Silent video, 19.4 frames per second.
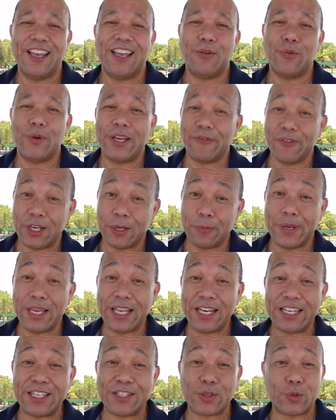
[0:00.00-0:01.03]
and we have an
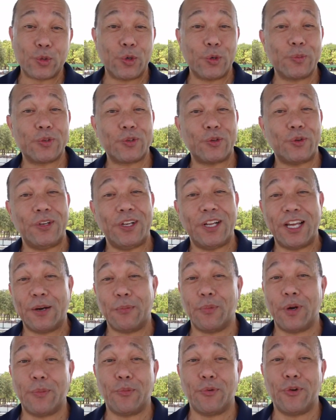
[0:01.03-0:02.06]
impending storm, so a
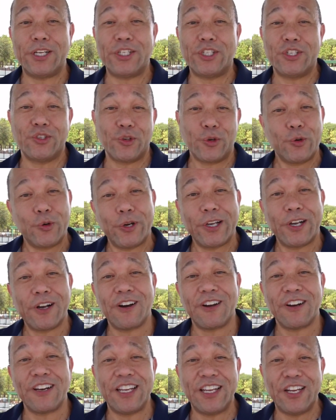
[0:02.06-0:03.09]
lot of preparations are
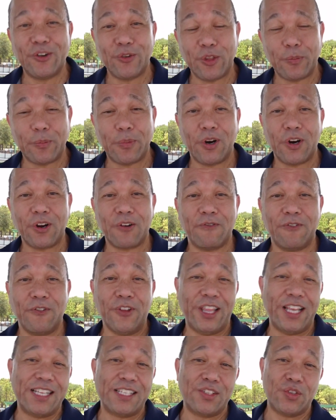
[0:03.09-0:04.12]
going on here in the park
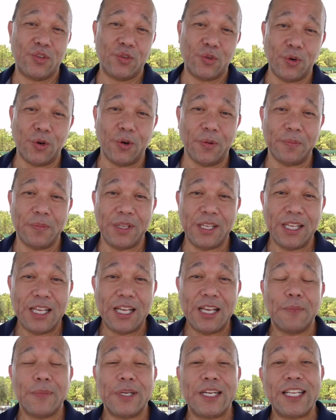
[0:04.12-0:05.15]
for that storm.
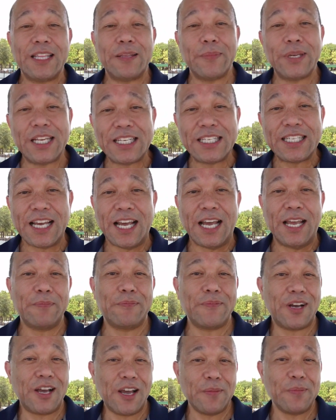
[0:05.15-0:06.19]
But in the
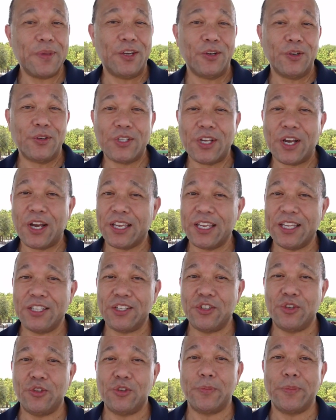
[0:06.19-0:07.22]
meantime, I'm here
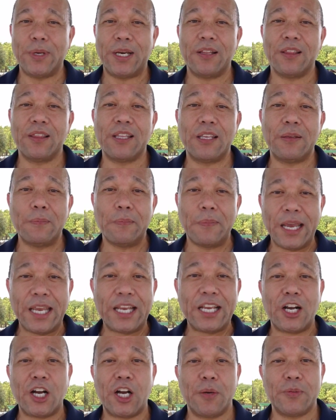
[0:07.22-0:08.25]
talking to you about the
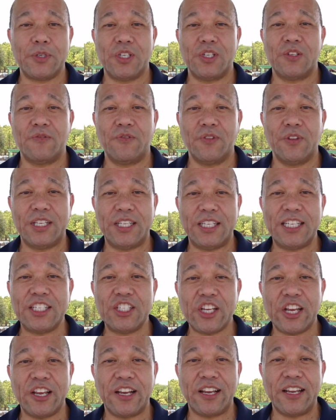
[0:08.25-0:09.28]
mic options for the
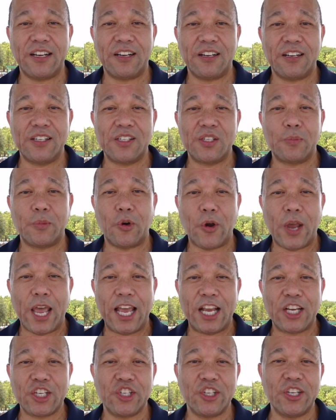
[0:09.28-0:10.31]
DJI Osmo
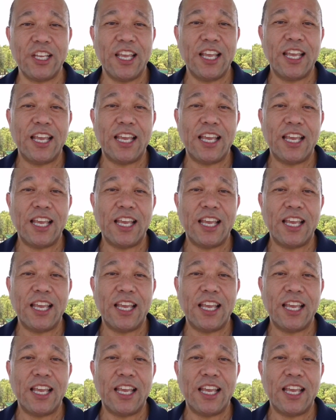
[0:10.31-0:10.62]
Action,